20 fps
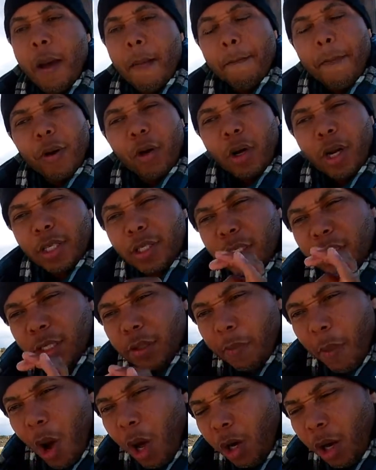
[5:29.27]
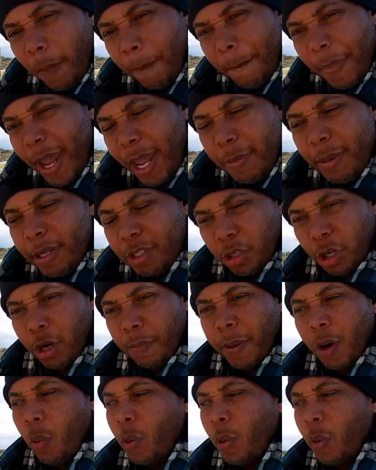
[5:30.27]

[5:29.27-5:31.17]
But on a smaller baby turbo,